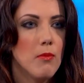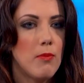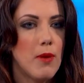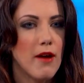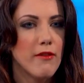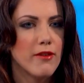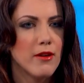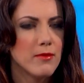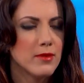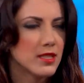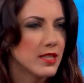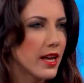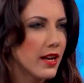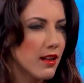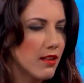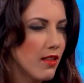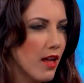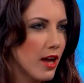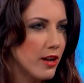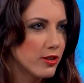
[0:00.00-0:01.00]
But from a
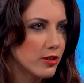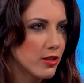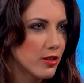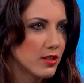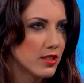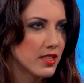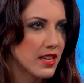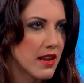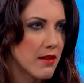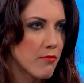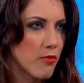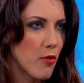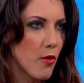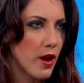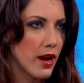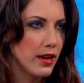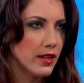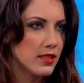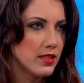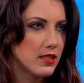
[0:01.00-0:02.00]
psychological
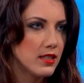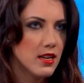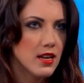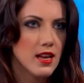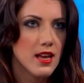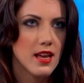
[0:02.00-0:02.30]
standpoint,